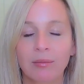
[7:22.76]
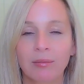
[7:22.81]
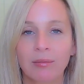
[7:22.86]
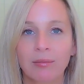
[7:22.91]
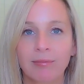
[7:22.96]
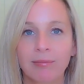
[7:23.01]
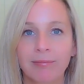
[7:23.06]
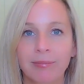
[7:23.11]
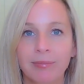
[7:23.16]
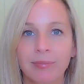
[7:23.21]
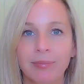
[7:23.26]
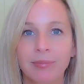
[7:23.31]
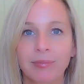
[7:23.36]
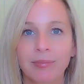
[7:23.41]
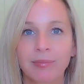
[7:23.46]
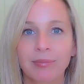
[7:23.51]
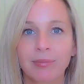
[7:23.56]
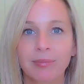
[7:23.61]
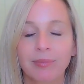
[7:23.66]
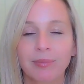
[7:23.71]

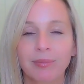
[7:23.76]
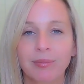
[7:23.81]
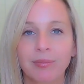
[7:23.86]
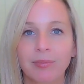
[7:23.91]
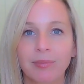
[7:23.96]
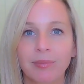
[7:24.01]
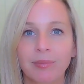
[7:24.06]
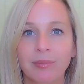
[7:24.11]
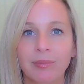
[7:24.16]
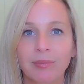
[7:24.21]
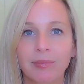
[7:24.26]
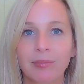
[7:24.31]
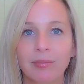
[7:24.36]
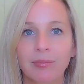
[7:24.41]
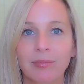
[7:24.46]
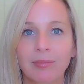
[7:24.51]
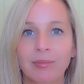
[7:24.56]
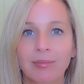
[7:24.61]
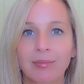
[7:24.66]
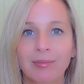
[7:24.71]

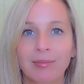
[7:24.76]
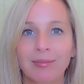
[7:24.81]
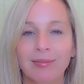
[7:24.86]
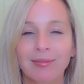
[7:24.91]
(silence)